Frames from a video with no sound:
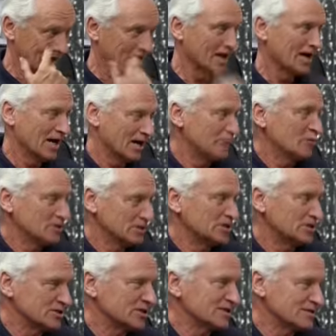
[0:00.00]
I
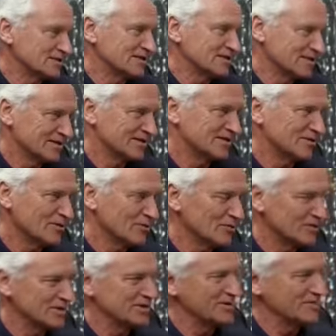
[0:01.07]
wanted just
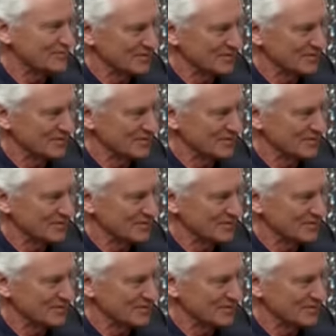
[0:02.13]
only